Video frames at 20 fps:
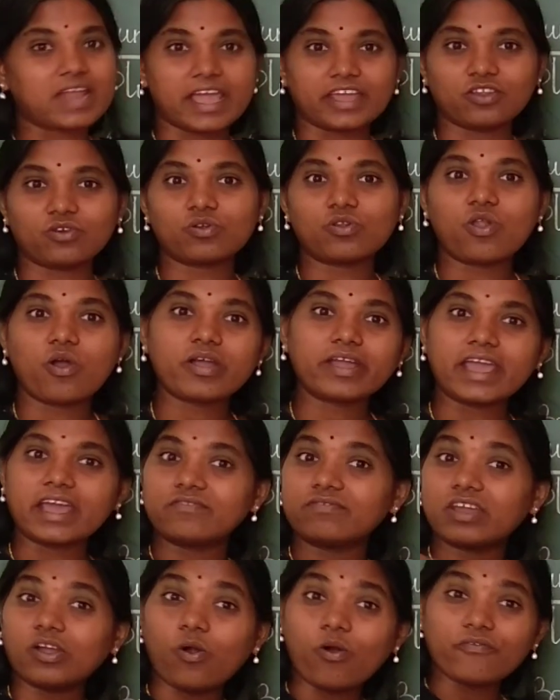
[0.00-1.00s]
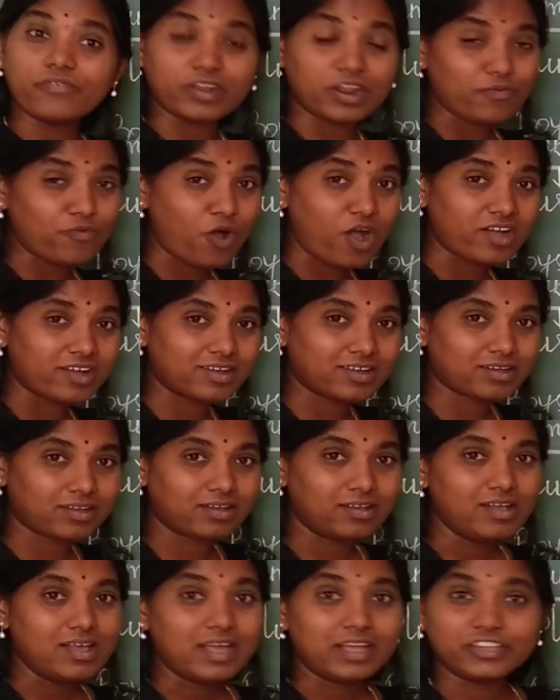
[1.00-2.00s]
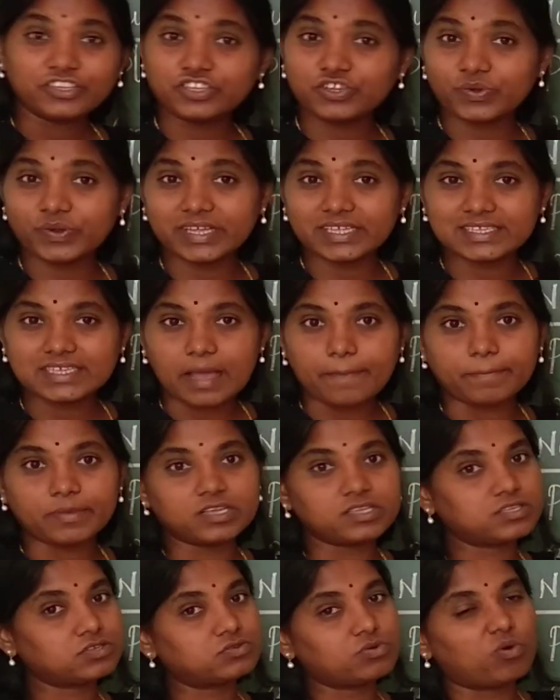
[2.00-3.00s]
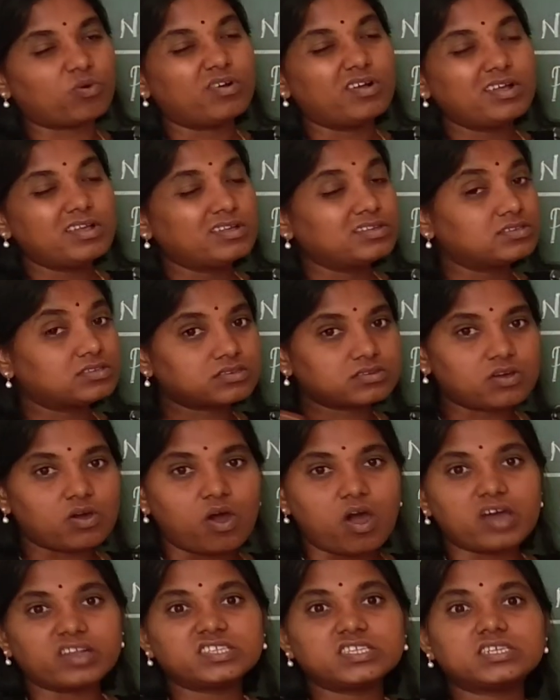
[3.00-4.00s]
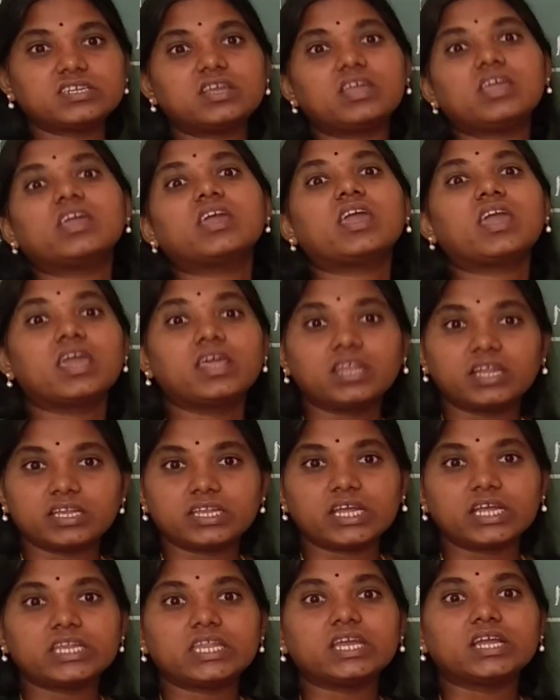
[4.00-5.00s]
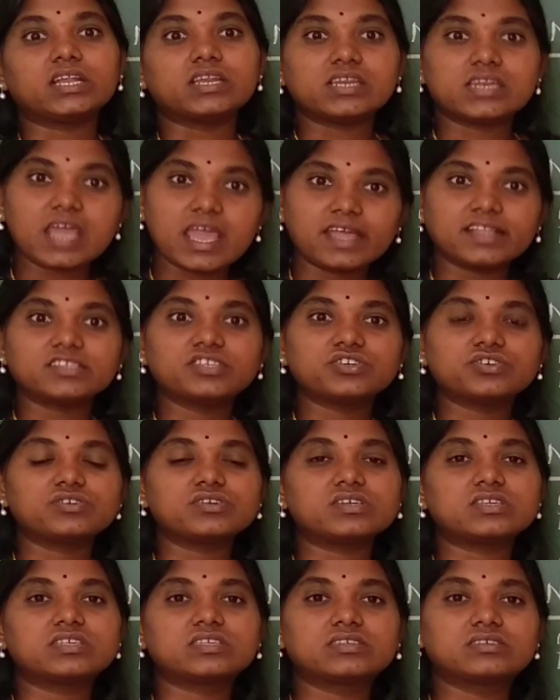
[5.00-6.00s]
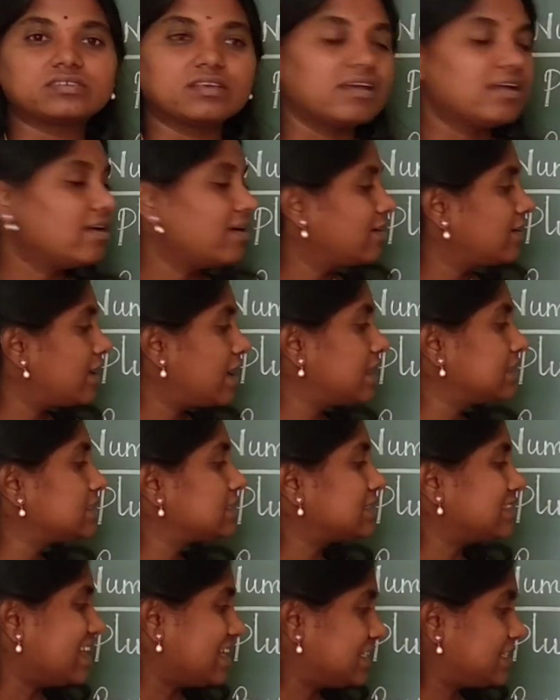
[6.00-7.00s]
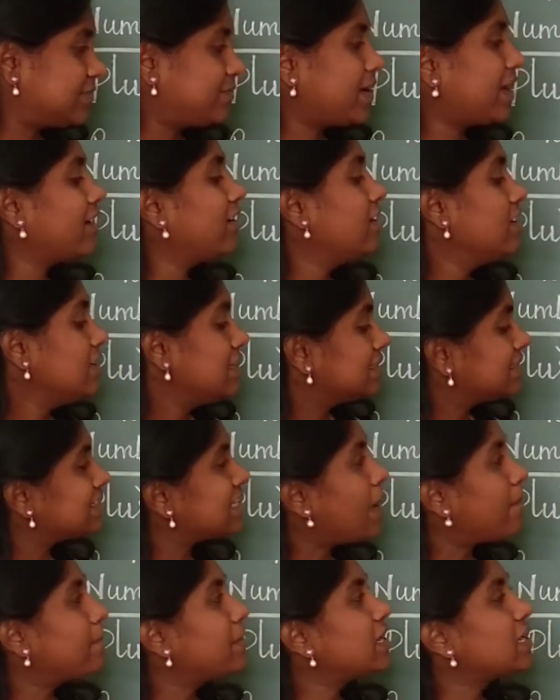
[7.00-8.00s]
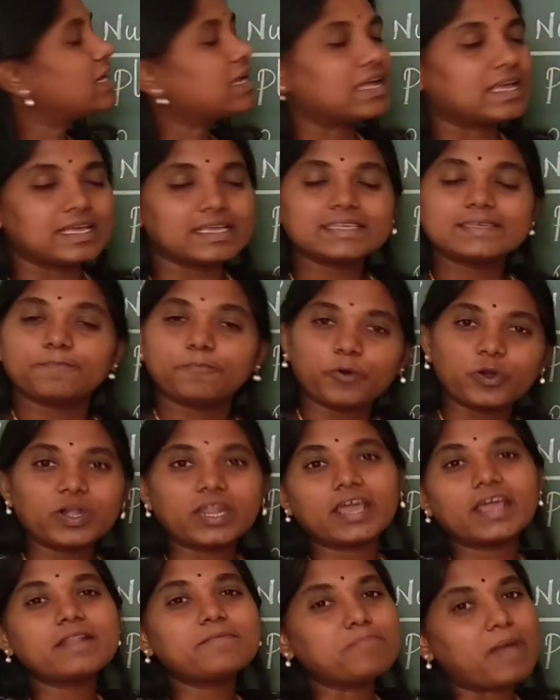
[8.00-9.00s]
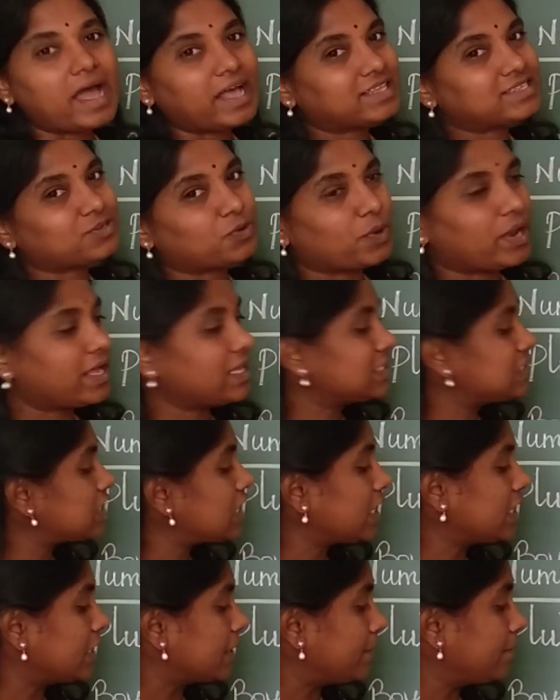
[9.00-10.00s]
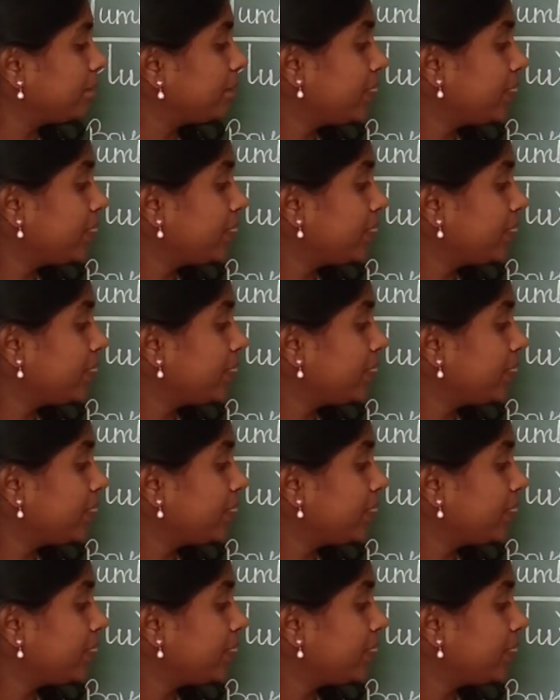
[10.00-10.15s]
9 o'clock, can we go for a walk? During summers? No. Scorchy, irritating, dangerous. Yes, that's why summer is put in masculine gender.